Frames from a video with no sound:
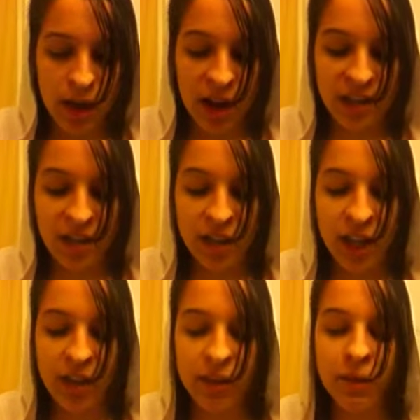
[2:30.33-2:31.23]
Is your
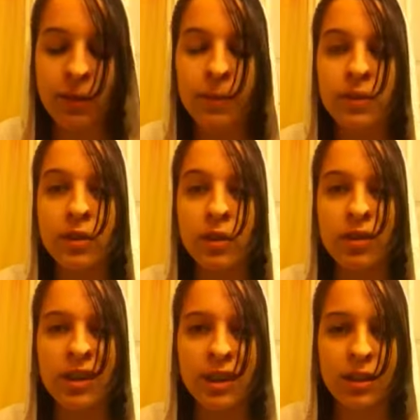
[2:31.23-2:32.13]
character from So
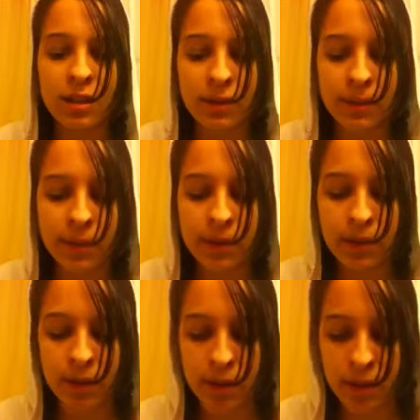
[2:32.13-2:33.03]
Random?
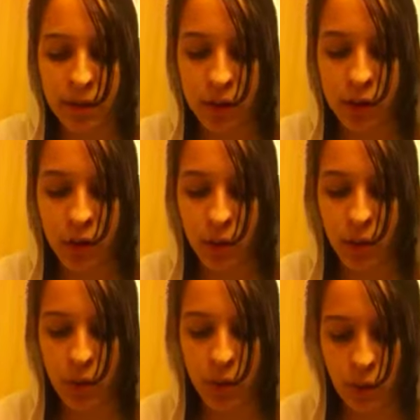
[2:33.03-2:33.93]

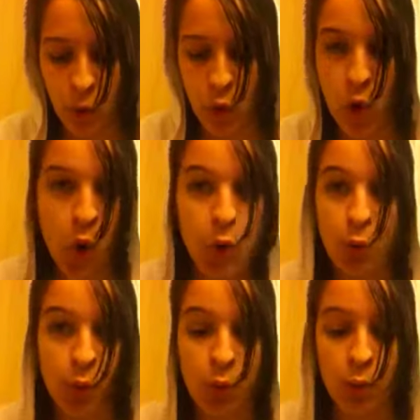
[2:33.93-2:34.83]

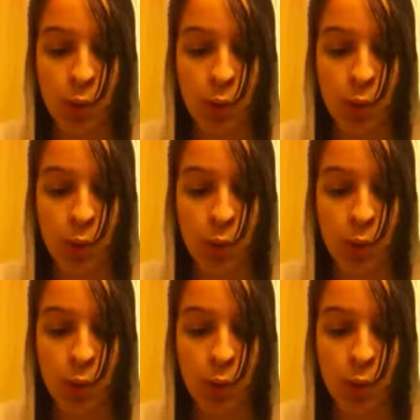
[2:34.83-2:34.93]
No.